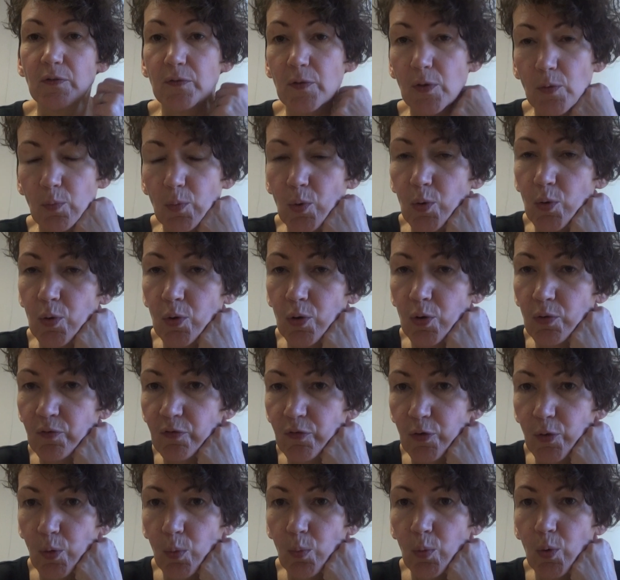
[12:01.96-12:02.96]

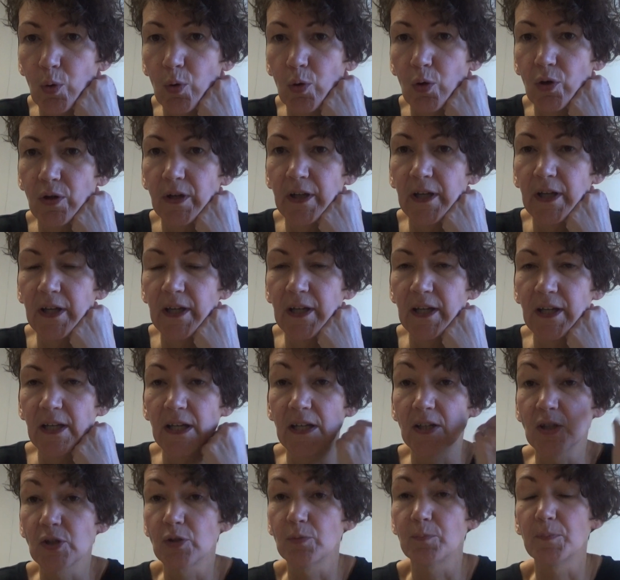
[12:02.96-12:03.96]
for a walk.
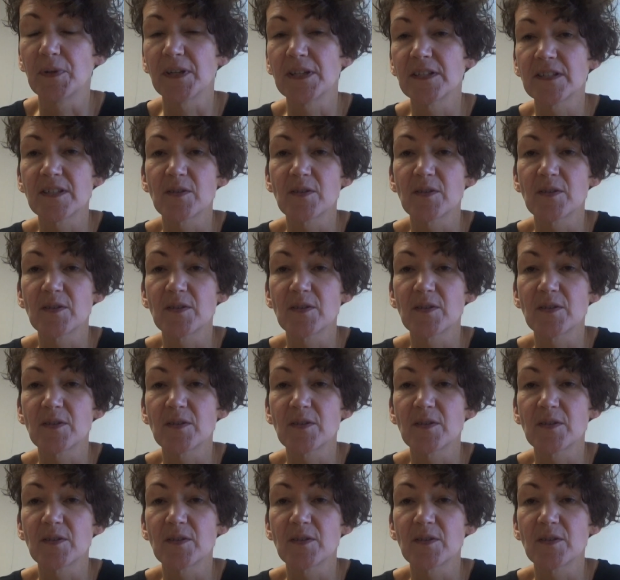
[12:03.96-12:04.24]
It could be